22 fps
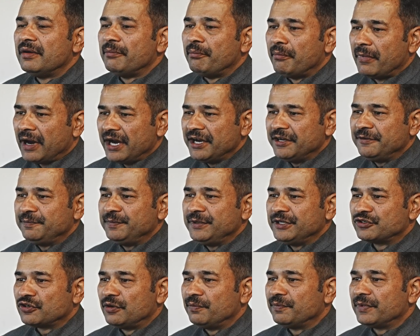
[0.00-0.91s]
might
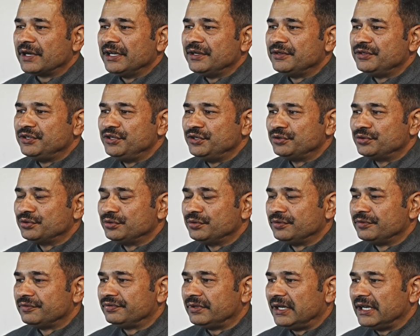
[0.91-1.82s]
be sometimes due
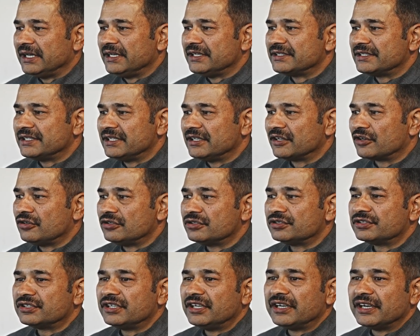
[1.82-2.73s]
to financial
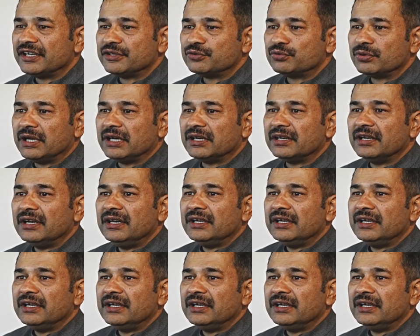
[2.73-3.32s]
constraint as well.